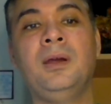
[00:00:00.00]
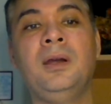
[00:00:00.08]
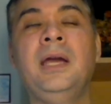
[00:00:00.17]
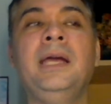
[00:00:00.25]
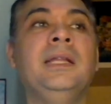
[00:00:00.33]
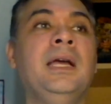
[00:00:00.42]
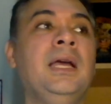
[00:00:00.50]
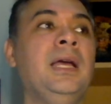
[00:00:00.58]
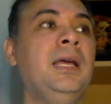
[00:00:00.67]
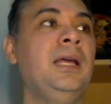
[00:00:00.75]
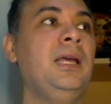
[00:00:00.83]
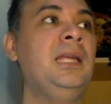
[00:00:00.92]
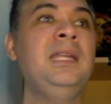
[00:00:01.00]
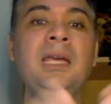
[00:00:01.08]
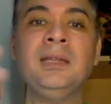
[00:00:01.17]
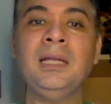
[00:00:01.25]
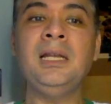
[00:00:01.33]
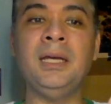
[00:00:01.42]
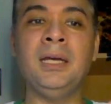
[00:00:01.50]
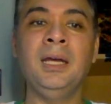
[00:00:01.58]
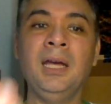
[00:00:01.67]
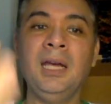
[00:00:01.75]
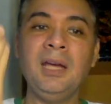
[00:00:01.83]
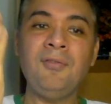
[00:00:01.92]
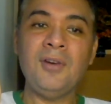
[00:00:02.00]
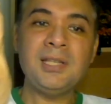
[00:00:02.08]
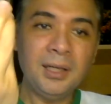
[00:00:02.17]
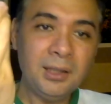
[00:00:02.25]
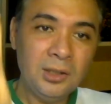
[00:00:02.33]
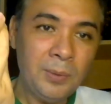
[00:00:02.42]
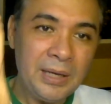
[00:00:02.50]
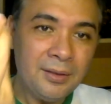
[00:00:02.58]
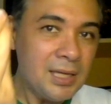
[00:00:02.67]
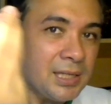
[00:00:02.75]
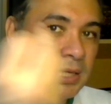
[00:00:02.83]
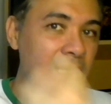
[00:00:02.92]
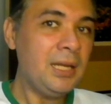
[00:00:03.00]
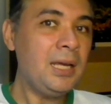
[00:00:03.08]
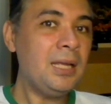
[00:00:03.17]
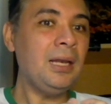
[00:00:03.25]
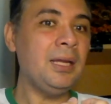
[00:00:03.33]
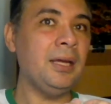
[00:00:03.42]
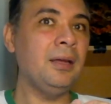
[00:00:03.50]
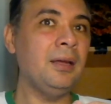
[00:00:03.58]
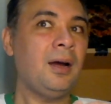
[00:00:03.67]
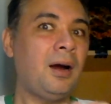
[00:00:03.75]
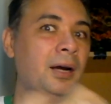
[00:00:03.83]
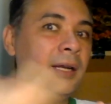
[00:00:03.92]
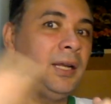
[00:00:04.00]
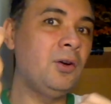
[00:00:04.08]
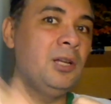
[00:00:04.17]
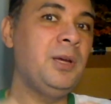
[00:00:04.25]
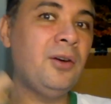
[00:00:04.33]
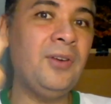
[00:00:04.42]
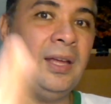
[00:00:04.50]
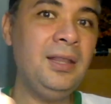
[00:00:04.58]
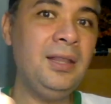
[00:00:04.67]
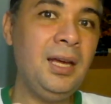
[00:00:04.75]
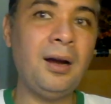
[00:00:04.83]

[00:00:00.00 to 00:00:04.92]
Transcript: Right? In Italy, if I start doing this in Italy, are they going to be offended?